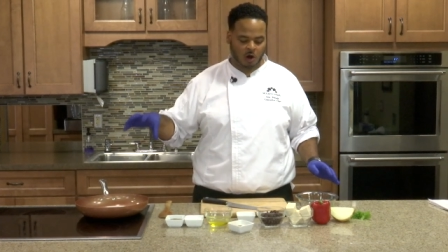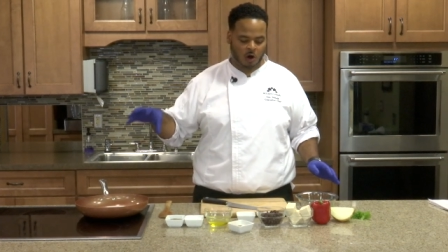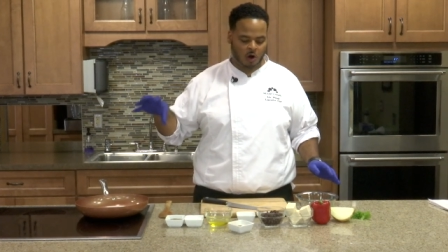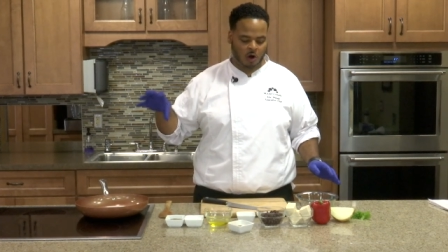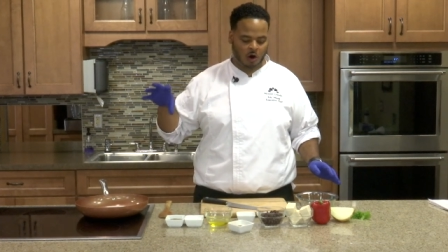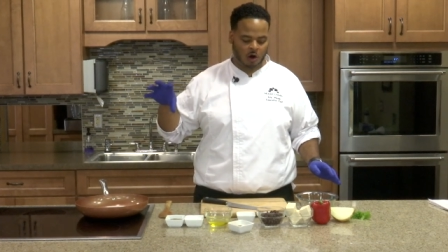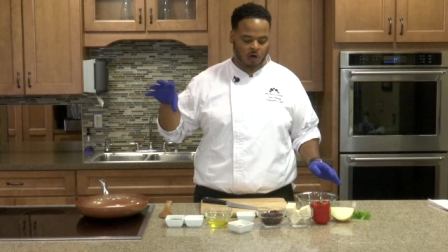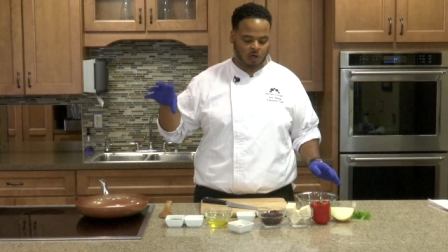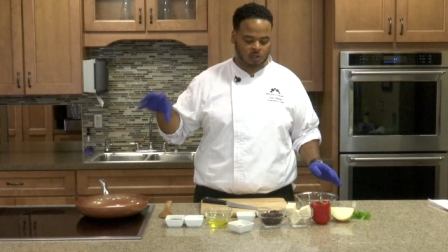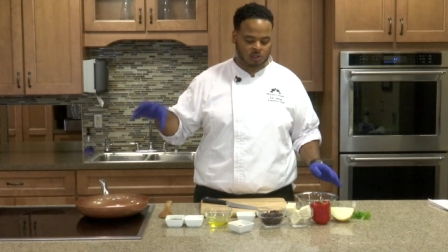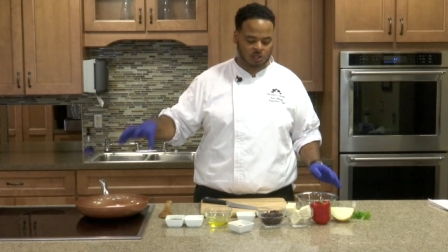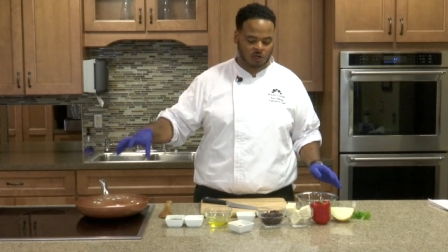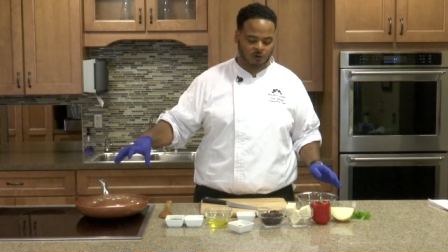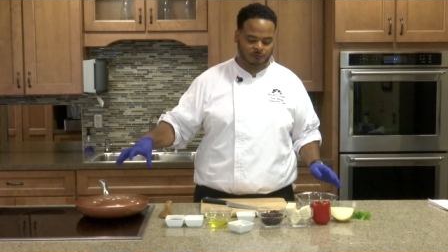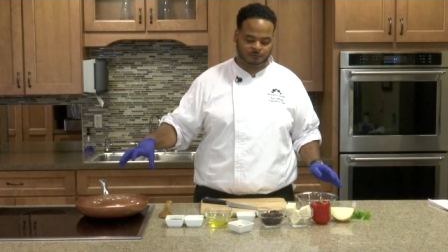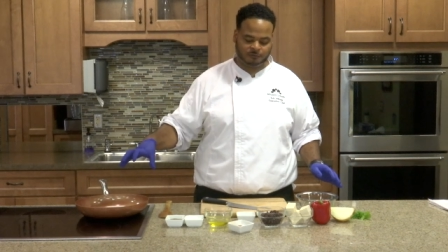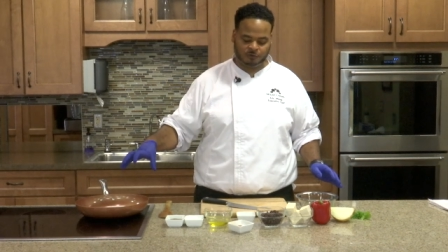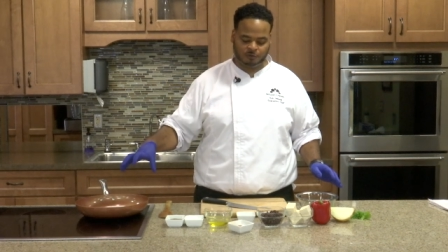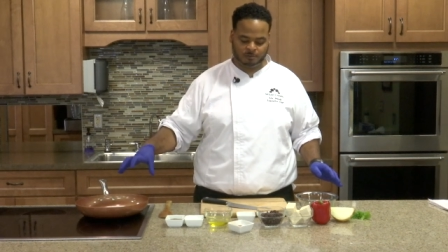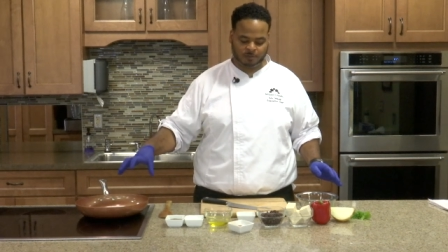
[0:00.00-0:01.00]
our
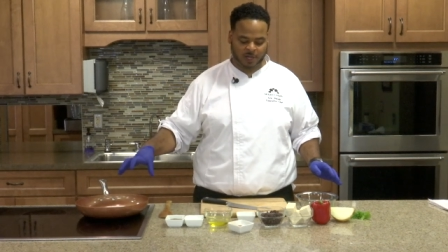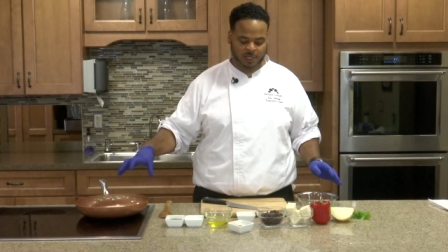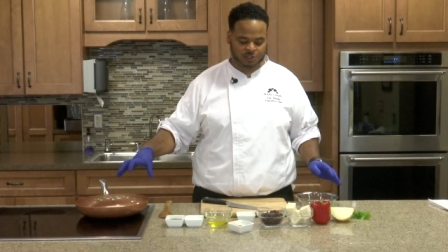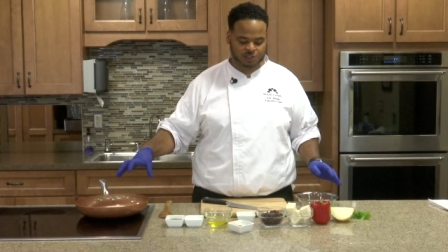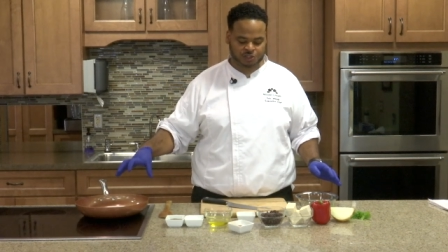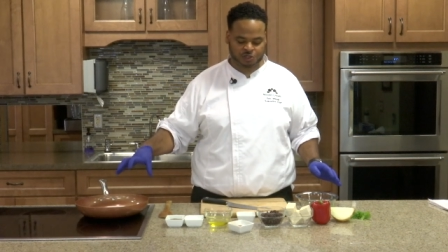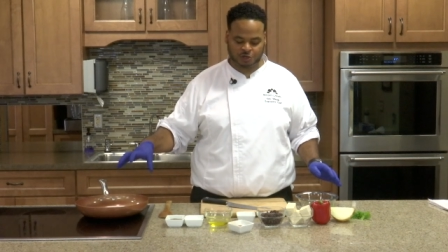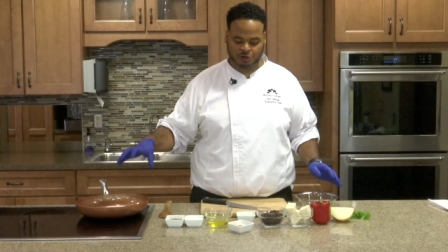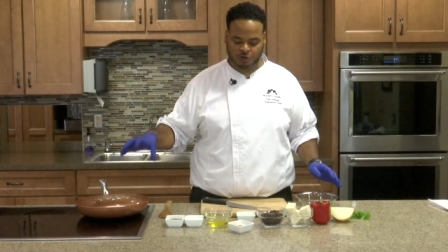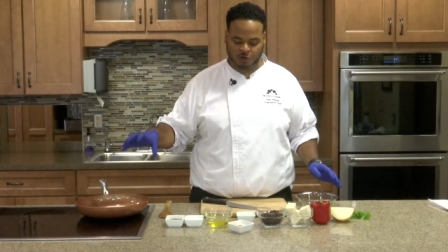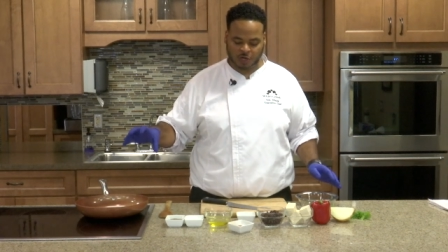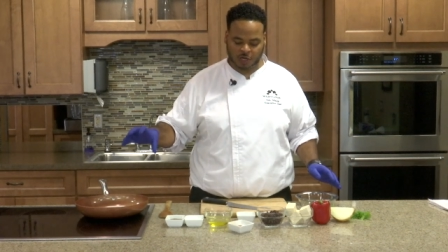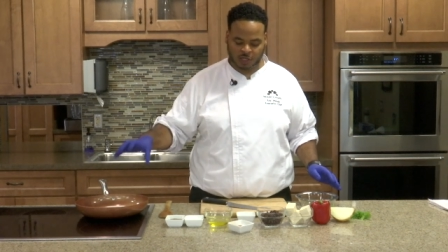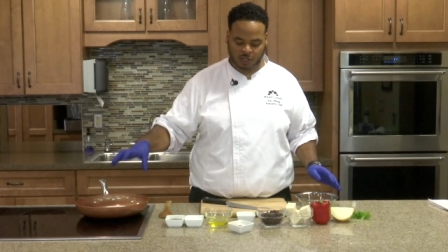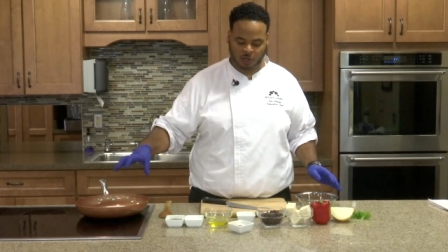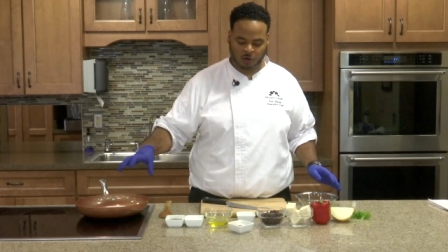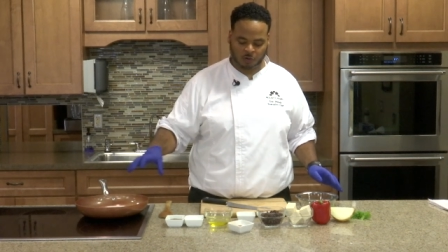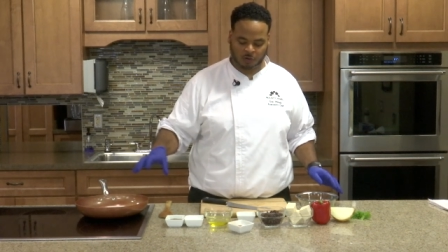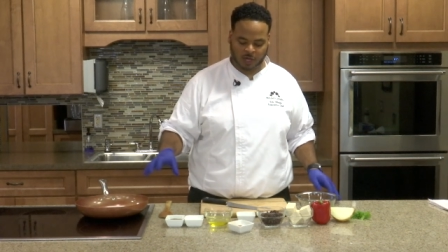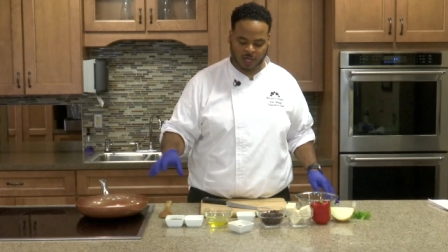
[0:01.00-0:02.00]
tofu mixture a
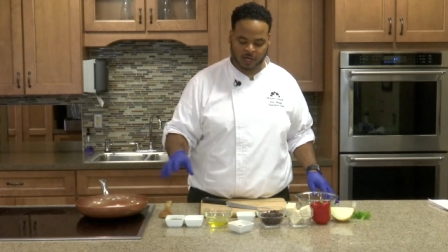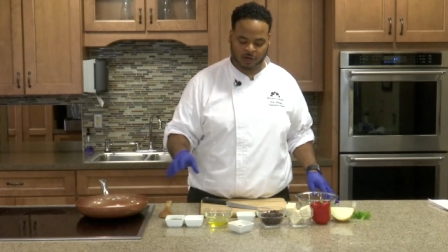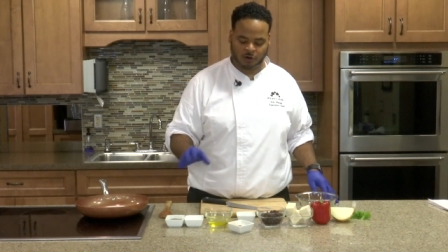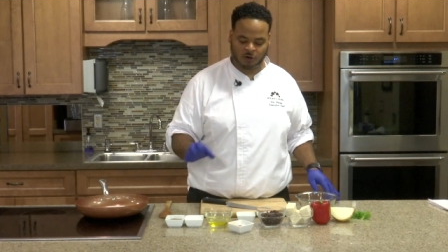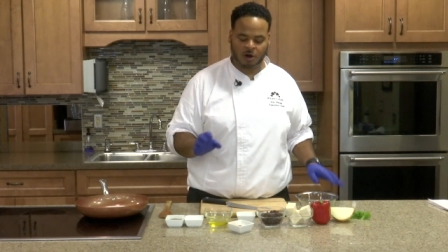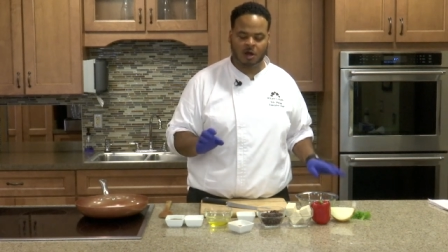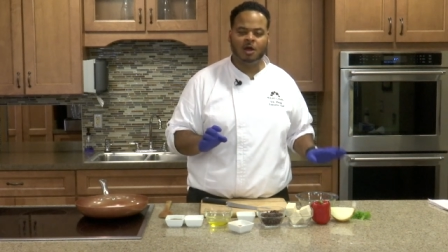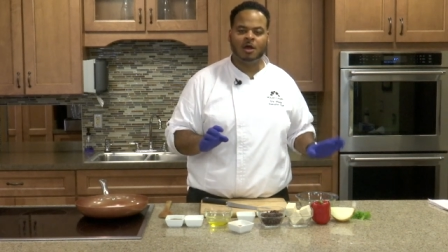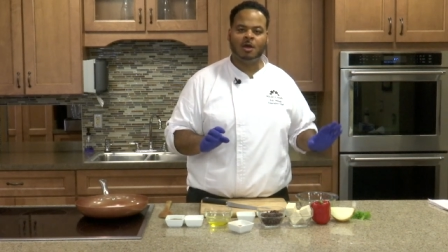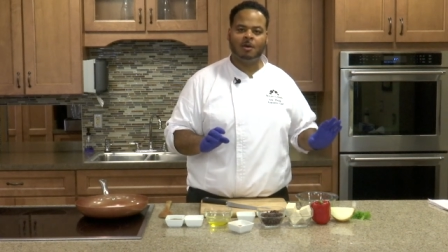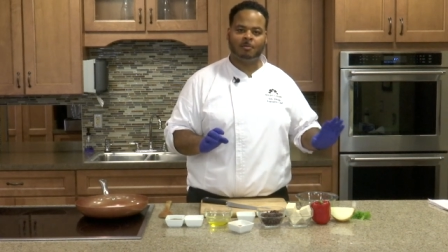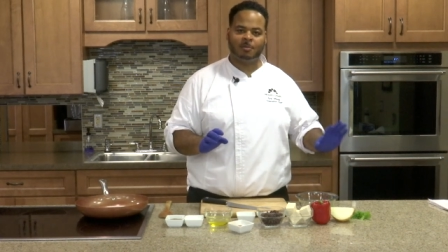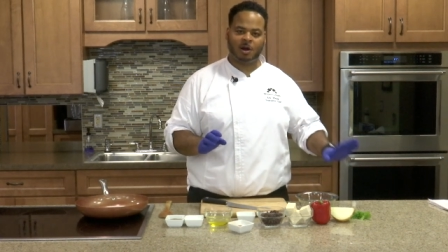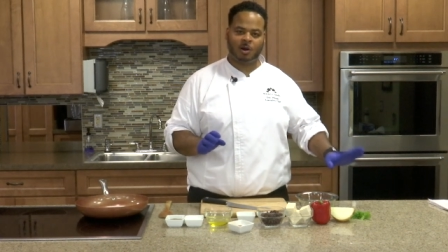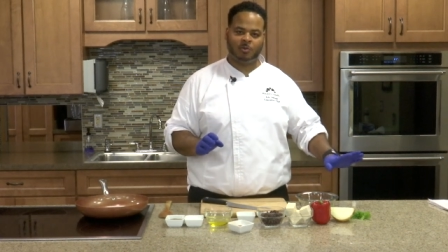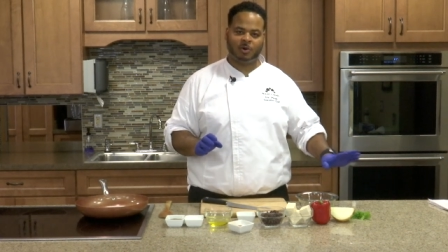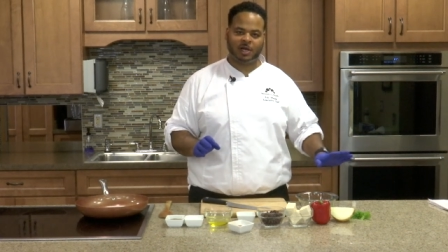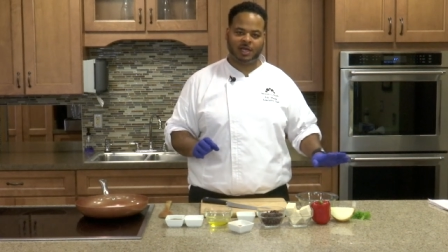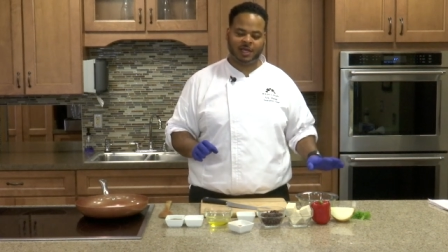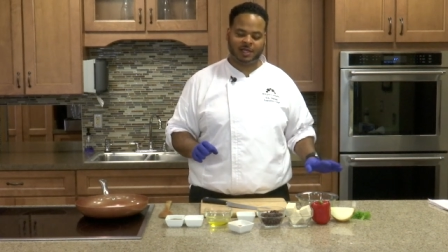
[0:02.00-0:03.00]
little later, but
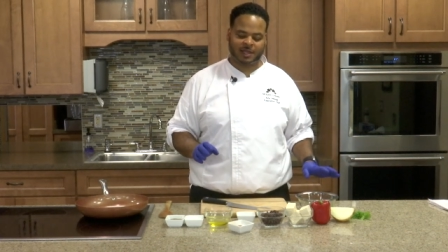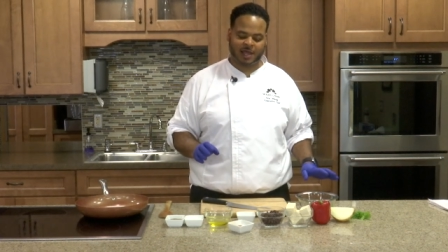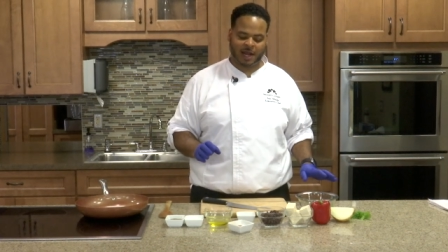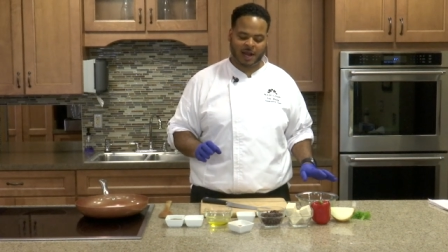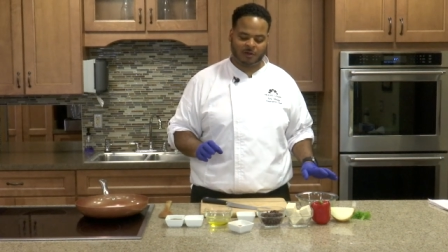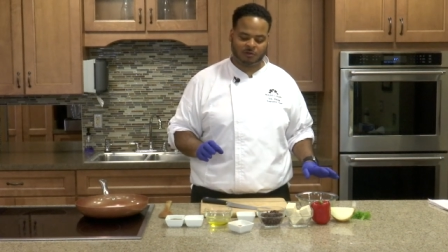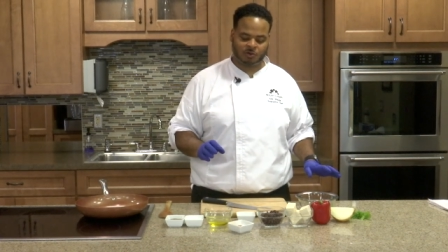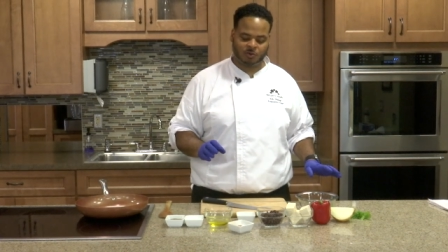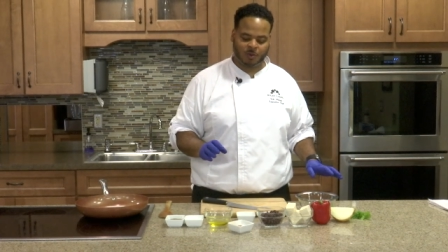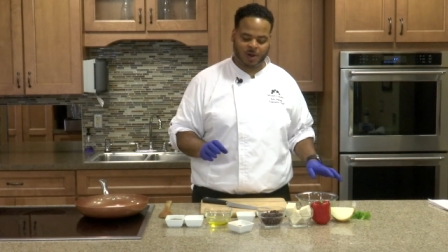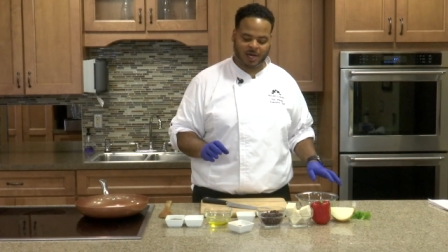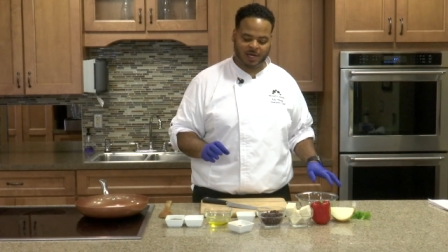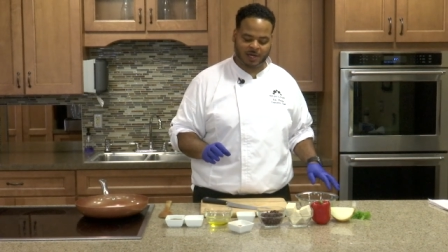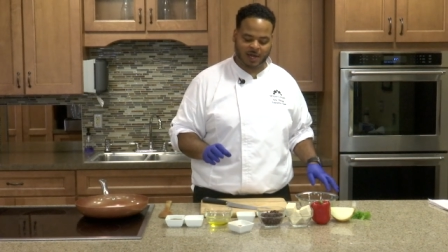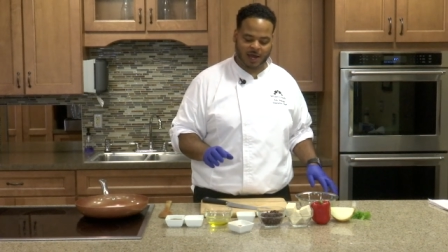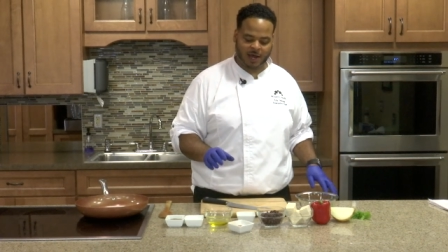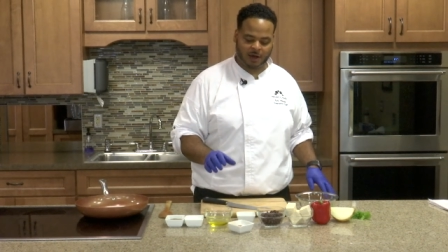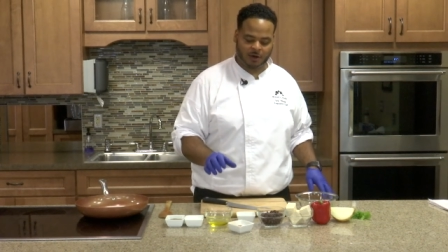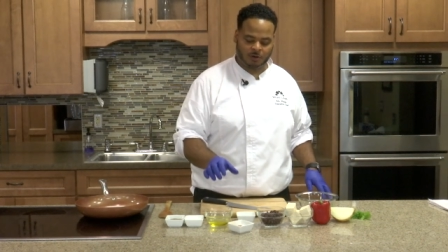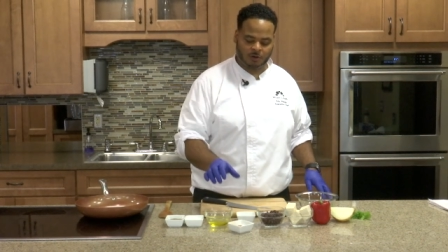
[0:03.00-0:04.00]
I want to get that out the way
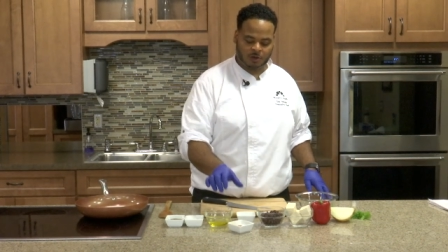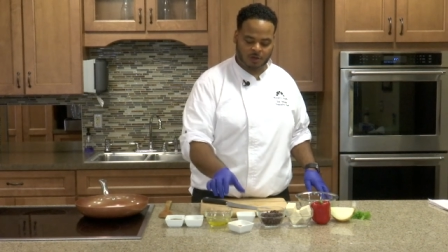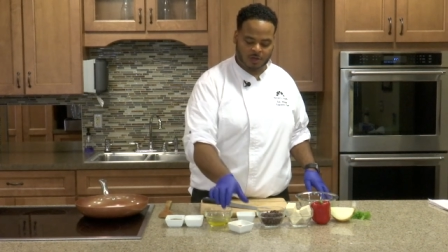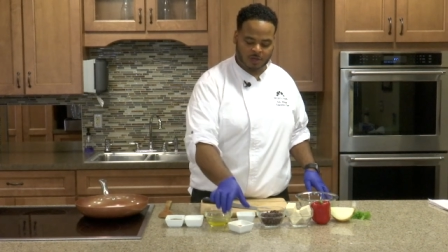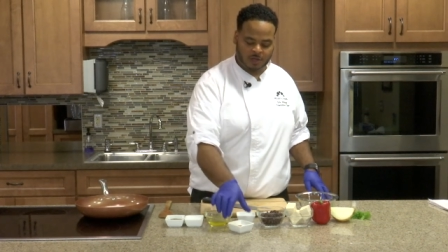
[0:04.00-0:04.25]
now.